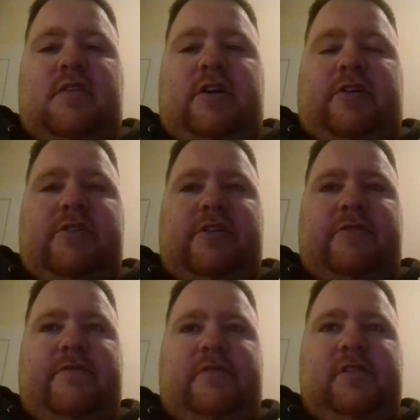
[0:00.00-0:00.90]
I couldn't
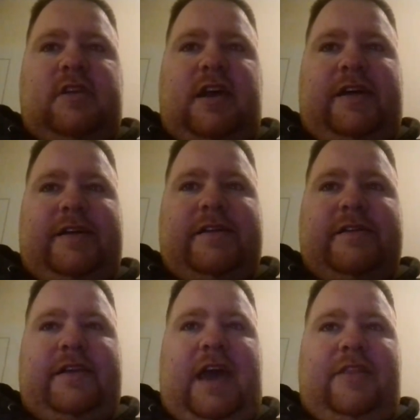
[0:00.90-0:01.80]
afford to
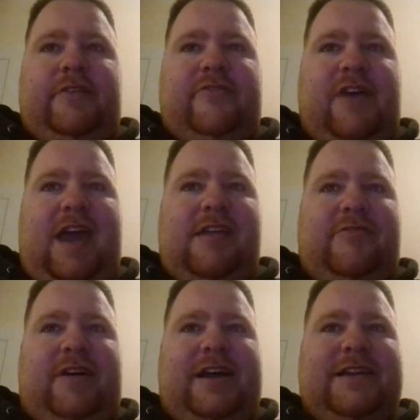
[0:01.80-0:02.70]
get on the train and
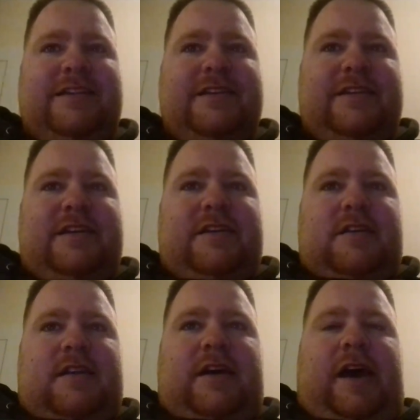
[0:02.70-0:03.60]
what, and
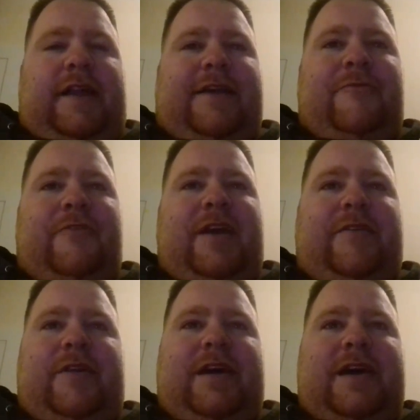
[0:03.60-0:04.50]
I didn't really
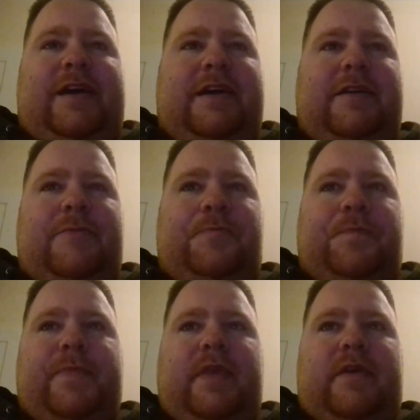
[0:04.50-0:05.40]
want
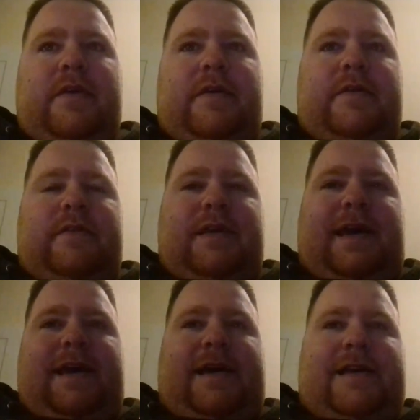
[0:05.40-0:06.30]

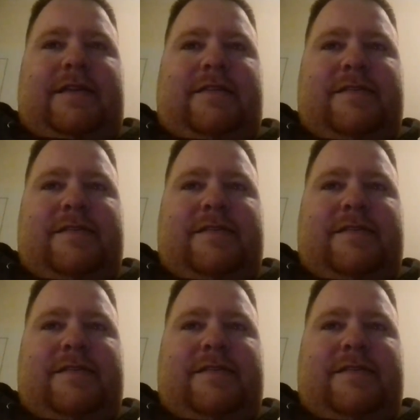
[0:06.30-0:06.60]
to